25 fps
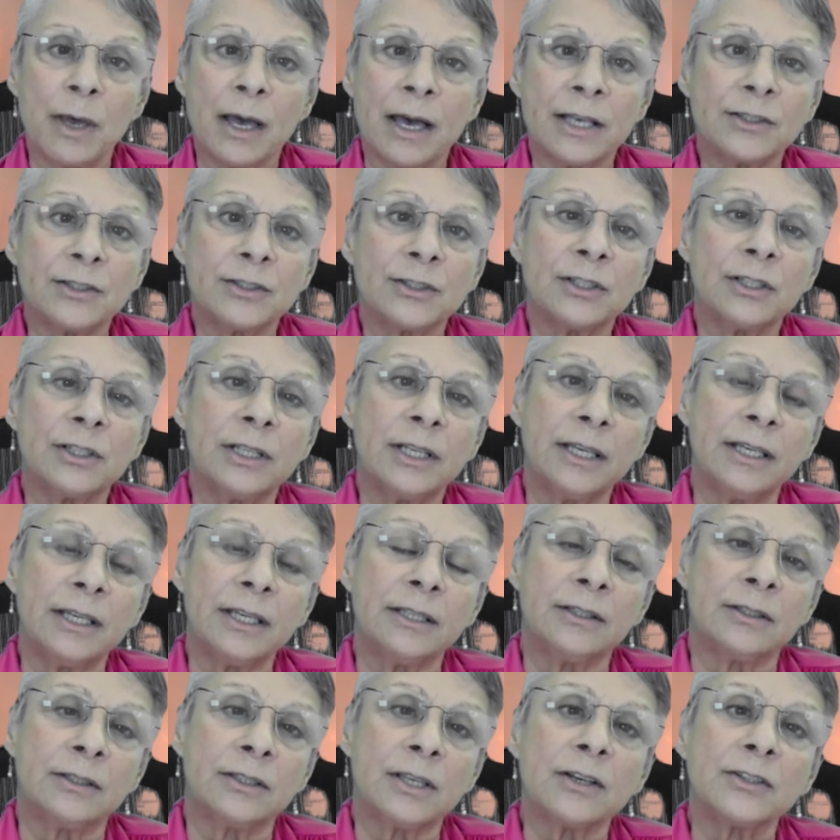
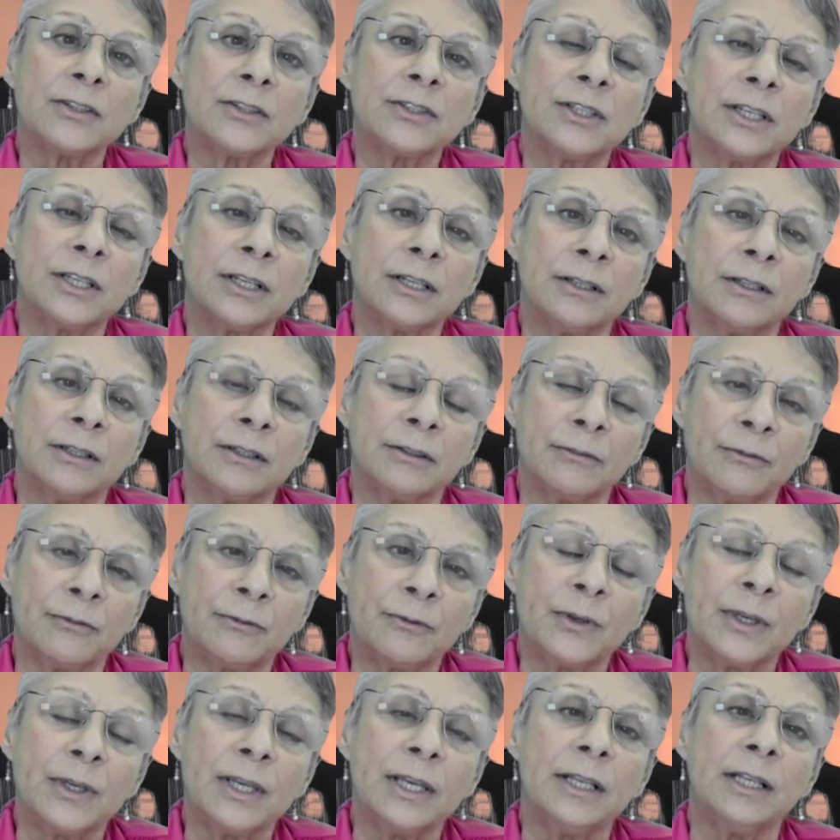actually touching and
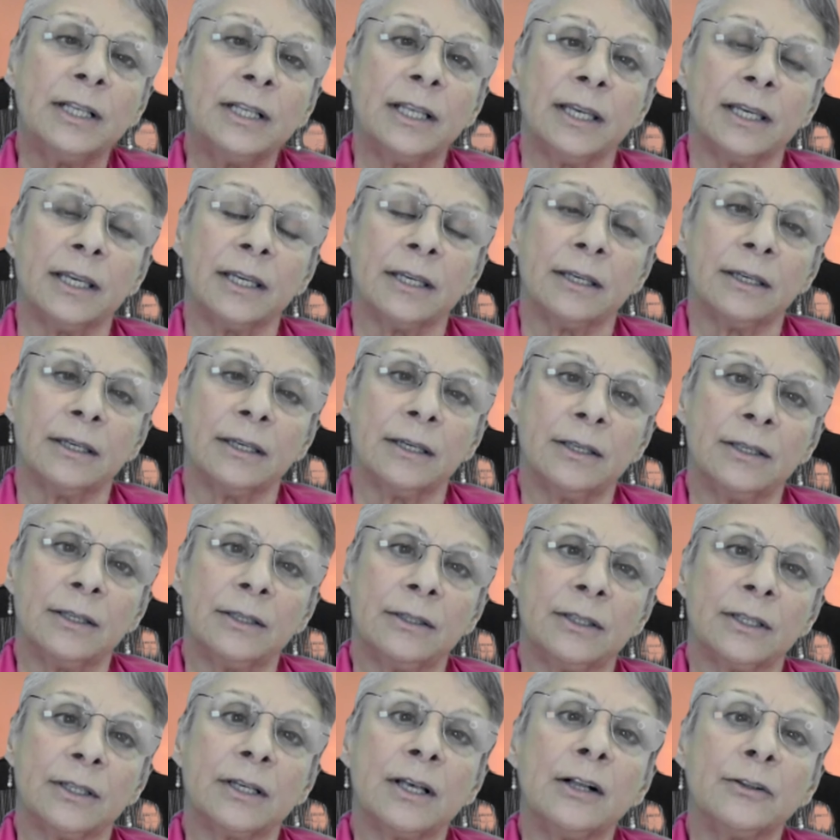feeling
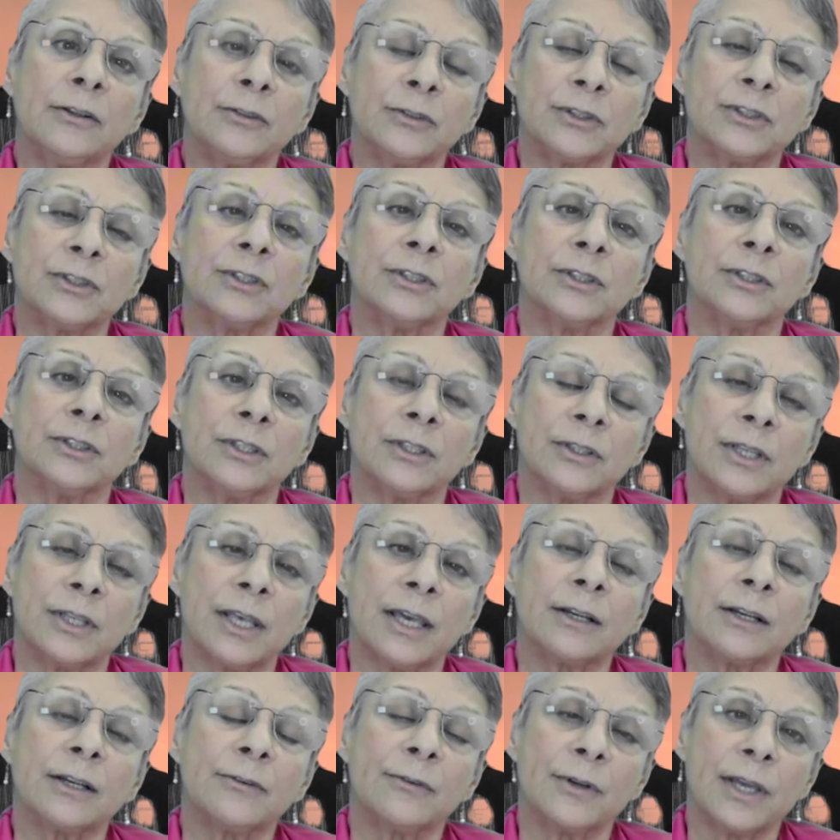the culture that
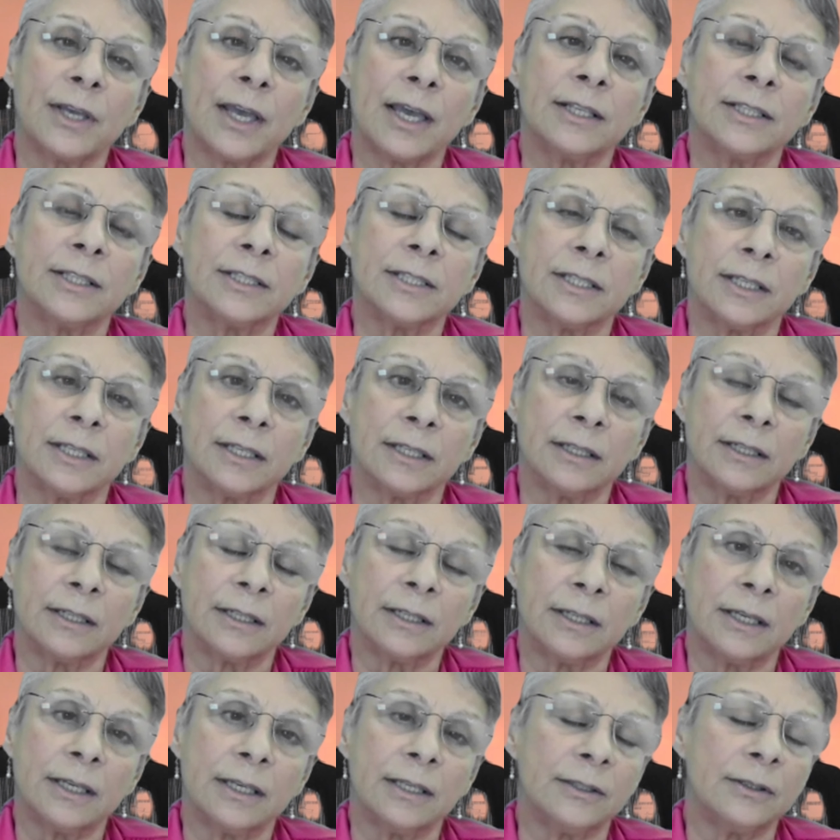they're creating
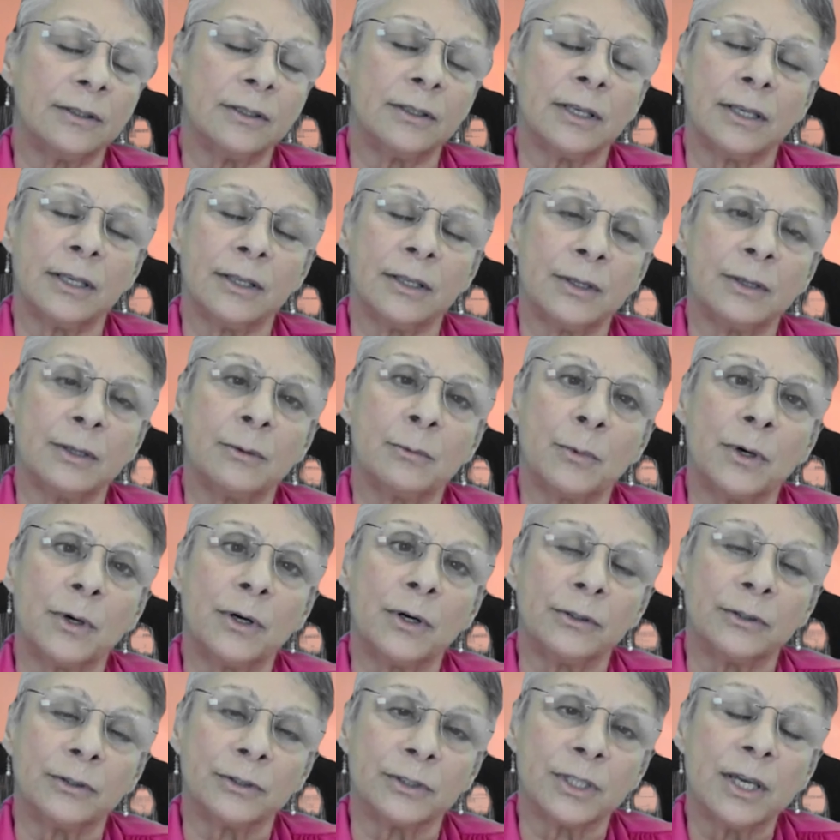in the
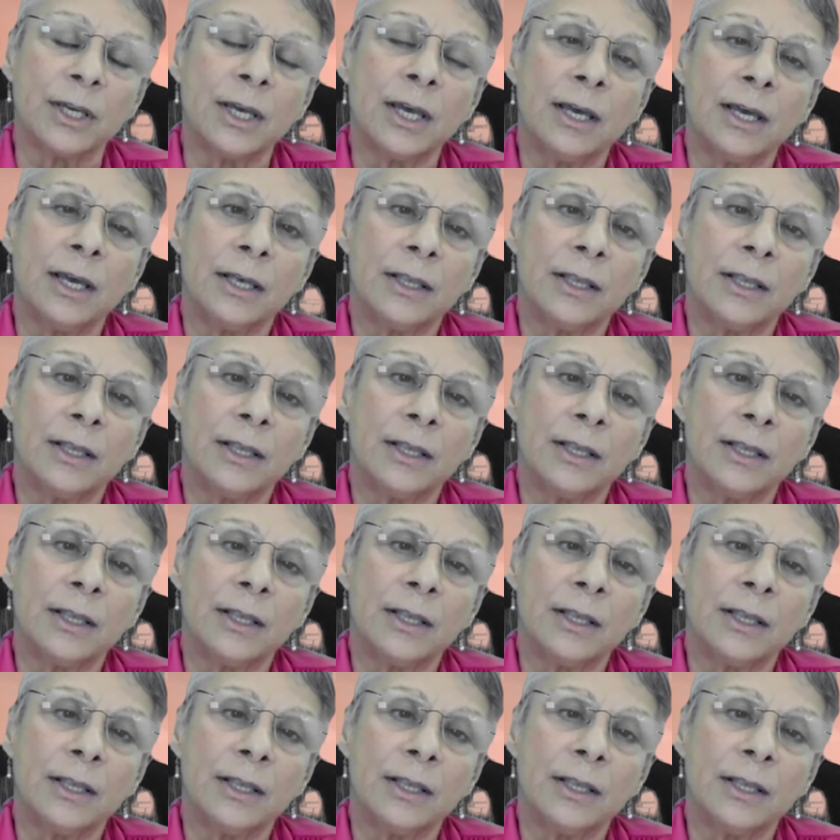world.